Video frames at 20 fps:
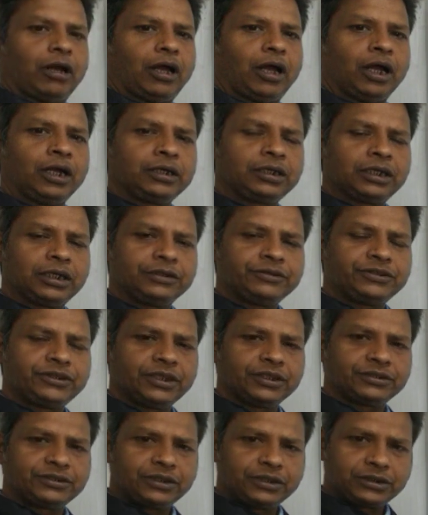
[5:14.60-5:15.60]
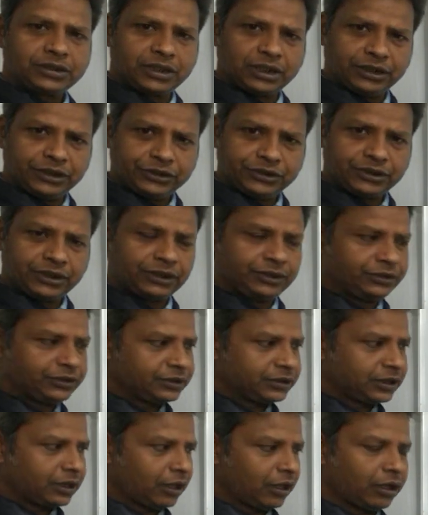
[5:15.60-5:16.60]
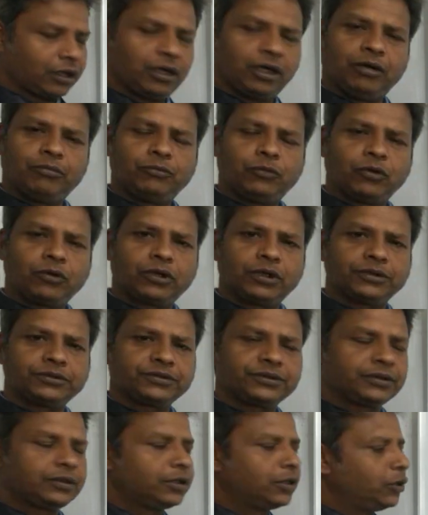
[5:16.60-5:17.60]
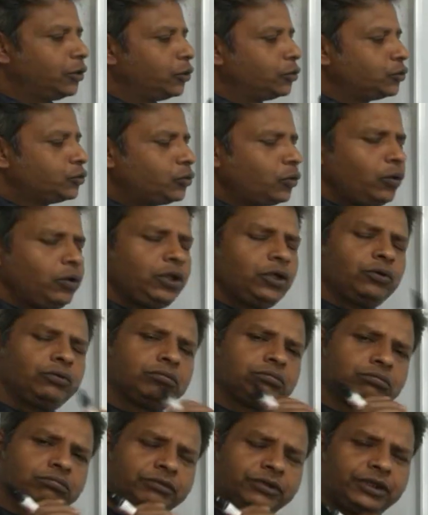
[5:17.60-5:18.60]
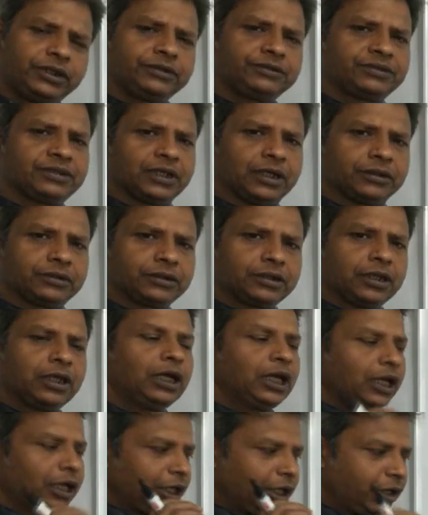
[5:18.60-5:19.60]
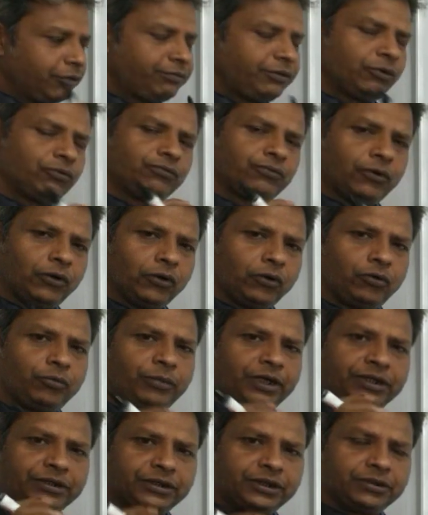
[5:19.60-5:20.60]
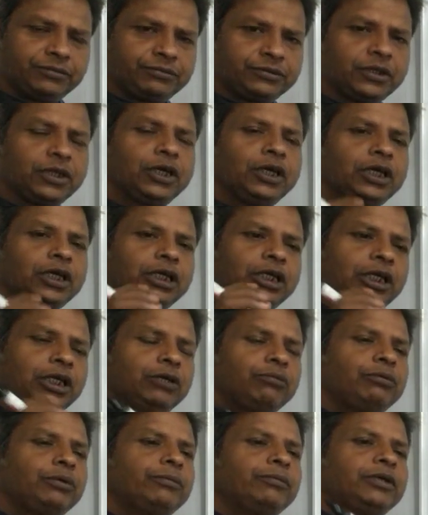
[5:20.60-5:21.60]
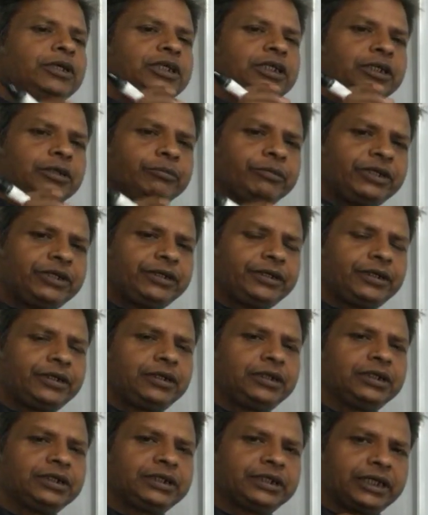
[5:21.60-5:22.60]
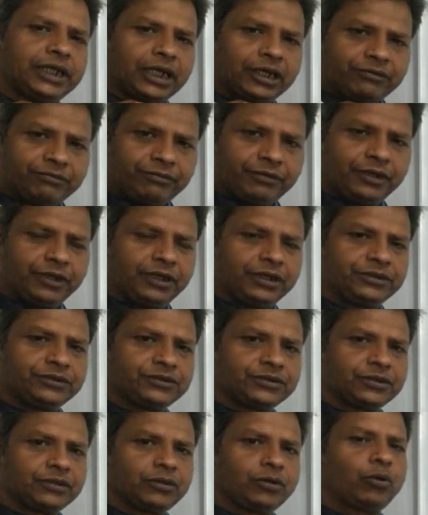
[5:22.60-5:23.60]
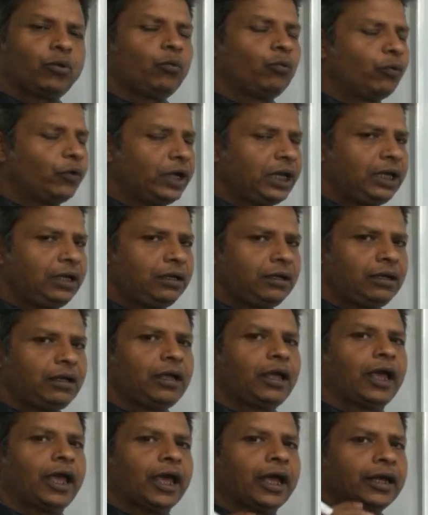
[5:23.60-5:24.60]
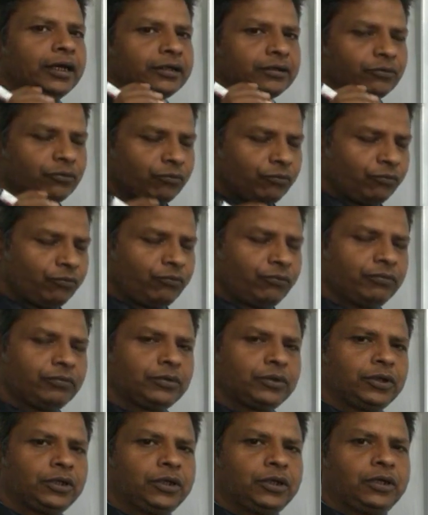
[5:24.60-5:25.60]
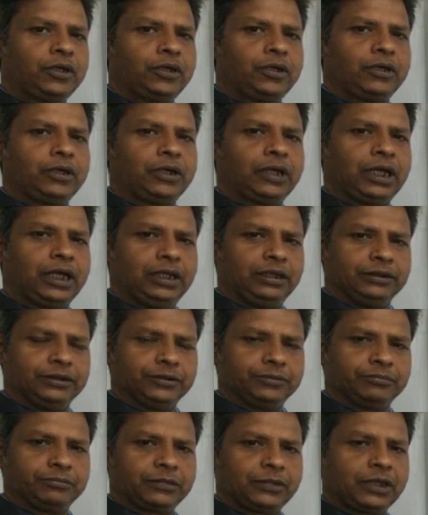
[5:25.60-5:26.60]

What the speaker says: unconsciousness conditions come occurs, so you think that if you follow my tips, you will immediately get feelings well and healthy.